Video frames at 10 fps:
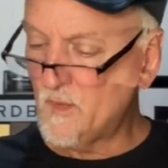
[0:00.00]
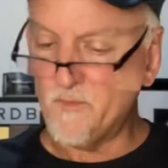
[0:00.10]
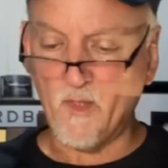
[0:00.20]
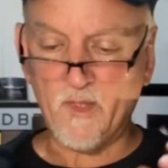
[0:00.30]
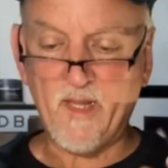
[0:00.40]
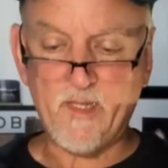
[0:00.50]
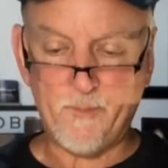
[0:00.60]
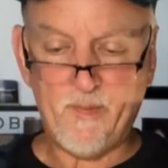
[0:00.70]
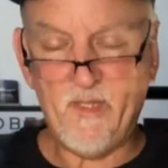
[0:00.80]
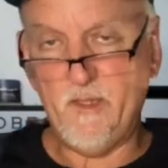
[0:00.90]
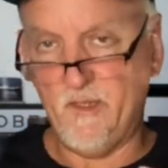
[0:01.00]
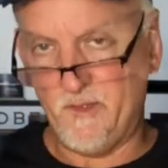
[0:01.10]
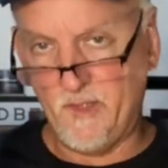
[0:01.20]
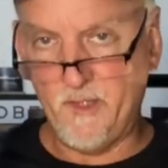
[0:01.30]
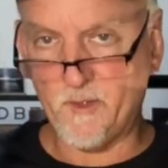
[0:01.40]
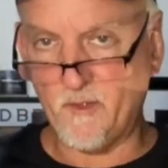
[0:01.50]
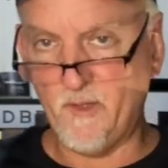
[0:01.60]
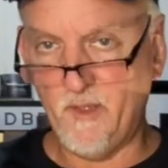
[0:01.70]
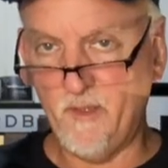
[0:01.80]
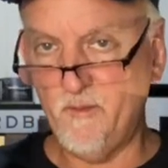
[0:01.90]
The light peat is
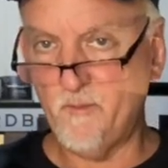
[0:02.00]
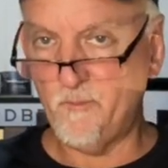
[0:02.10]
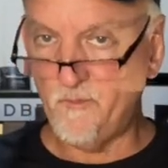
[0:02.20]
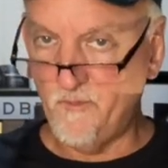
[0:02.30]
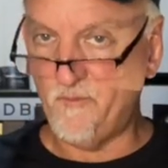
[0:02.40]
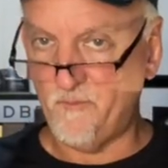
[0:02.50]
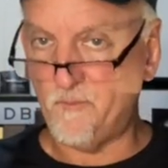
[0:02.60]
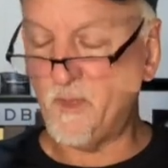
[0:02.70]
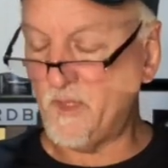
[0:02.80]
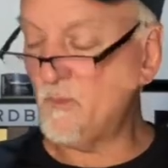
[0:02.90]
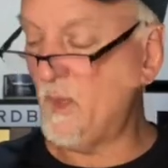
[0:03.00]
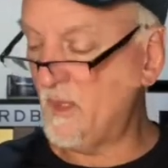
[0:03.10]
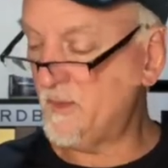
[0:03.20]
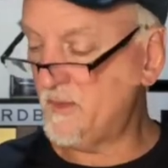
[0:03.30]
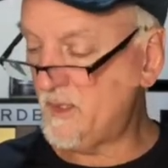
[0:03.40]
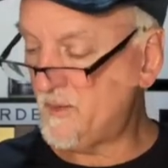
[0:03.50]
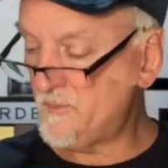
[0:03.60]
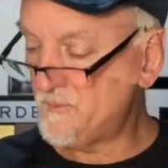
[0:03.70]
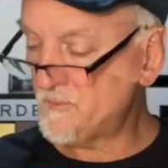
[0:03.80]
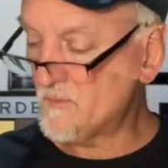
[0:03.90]
integrated pretty well in there.
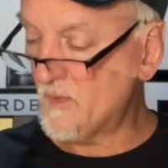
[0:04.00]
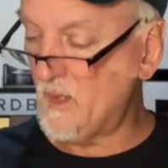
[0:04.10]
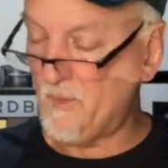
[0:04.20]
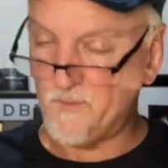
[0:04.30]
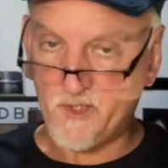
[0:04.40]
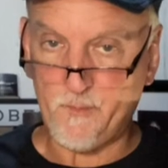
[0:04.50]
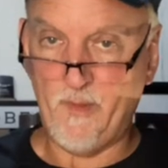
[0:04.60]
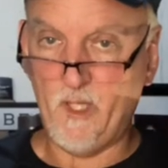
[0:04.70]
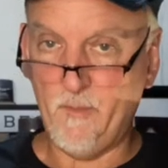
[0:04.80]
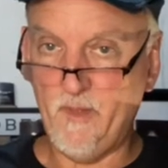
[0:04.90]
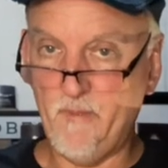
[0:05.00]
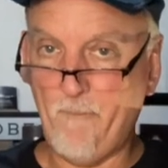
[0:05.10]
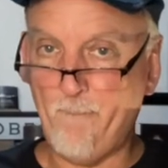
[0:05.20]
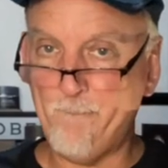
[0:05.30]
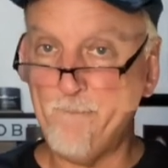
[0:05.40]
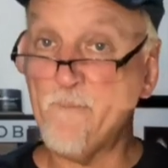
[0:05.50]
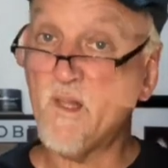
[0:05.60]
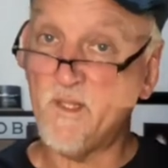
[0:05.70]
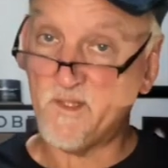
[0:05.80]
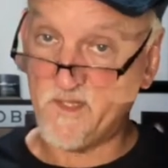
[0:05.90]
Um, spearmint,
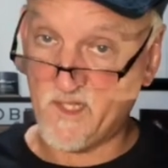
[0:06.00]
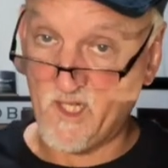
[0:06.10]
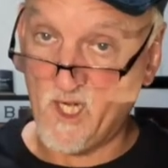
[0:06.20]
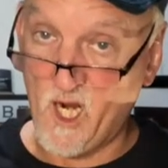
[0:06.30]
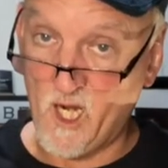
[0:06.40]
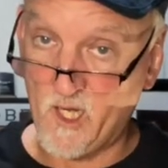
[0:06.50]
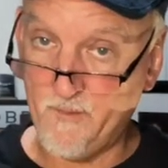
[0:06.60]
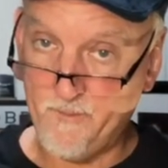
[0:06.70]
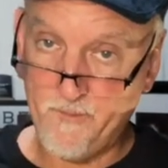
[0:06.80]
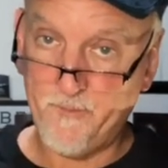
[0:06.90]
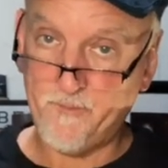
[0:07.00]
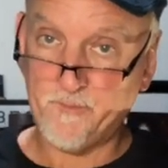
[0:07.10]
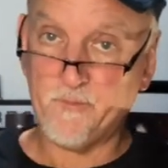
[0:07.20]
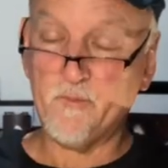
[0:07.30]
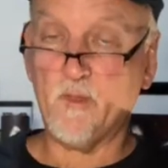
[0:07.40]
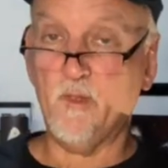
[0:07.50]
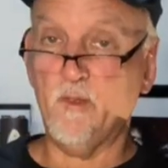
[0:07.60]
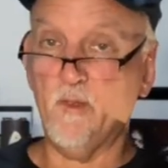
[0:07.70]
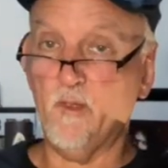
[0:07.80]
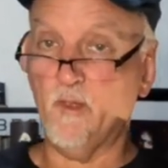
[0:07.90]
cigar,
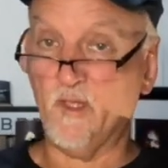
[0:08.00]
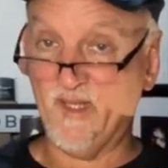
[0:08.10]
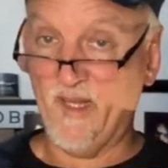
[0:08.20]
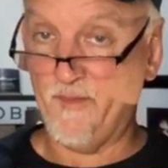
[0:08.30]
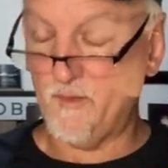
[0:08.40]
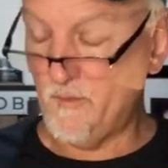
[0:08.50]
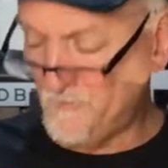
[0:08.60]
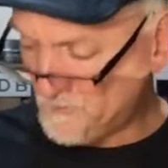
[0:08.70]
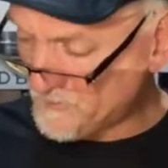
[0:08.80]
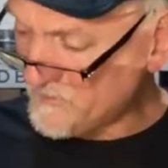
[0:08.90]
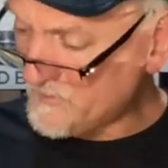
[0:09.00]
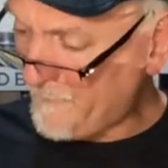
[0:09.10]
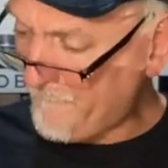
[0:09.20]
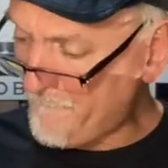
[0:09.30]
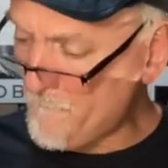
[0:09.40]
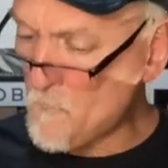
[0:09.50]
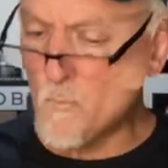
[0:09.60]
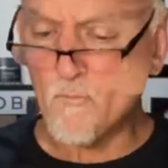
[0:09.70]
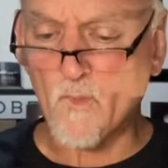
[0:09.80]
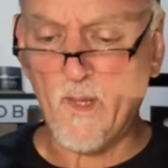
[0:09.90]
leather,
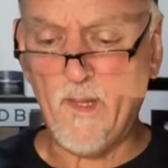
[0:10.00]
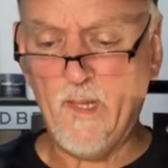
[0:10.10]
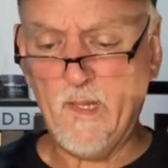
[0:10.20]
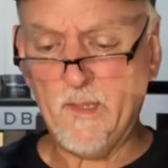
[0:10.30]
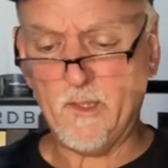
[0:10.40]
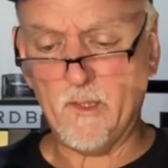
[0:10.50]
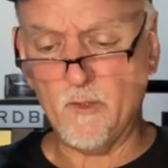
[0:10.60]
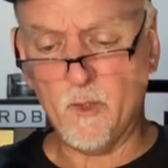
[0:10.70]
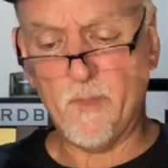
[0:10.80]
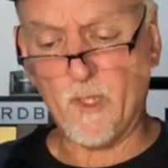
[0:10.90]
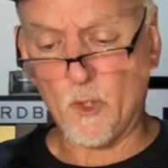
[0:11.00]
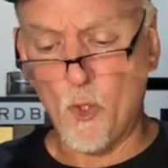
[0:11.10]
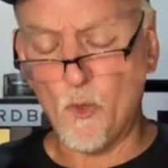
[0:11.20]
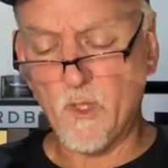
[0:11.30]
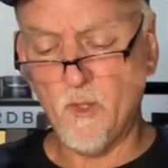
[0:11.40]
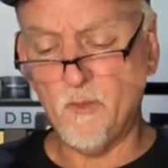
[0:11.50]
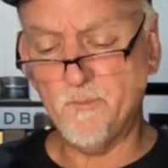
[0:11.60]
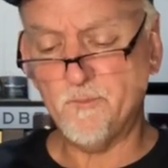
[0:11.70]
and a little bit of cocoa